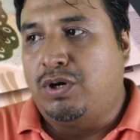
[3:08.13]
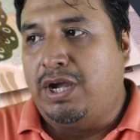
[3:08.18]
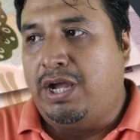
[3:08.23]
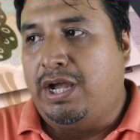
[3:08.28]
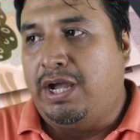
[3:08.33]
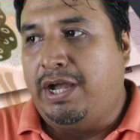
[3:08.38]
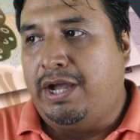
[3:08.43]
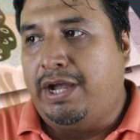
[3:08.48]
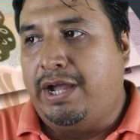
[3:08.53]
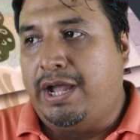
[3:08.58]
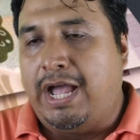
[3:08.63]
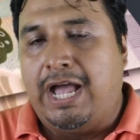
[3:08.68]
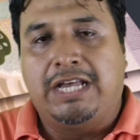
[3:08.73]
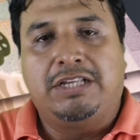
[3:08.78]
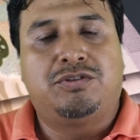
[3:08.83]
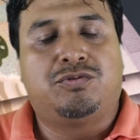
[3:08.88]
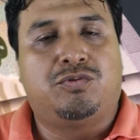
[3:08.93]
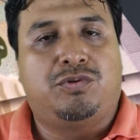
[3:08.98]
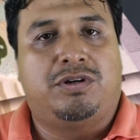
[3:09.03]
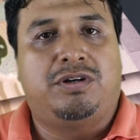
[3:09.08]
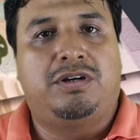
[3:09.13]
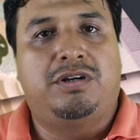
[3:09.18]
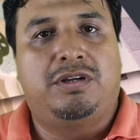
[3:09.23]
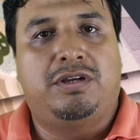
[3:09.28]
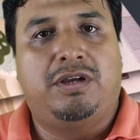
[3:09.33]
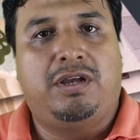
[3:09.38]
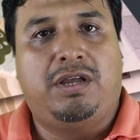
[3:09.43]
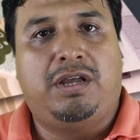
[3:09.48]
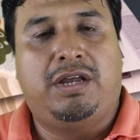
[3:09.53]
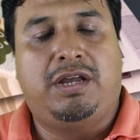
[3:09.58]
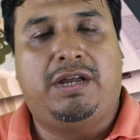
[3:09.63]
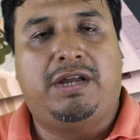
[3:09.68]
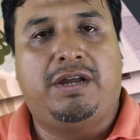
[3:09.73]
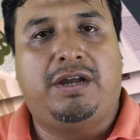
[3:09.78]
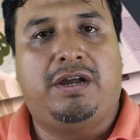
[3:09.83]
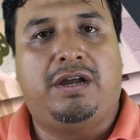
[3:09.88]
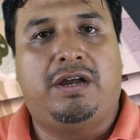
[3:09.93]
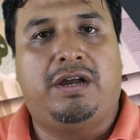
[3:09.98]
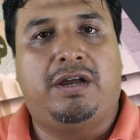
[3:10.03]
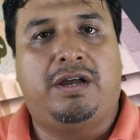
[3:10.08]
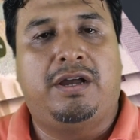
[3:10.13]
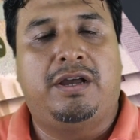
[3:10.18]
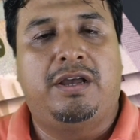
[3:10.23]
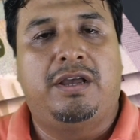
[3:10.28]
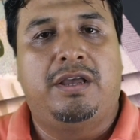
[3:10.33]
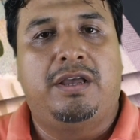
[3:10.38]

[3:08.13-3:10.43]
uh, answer uh,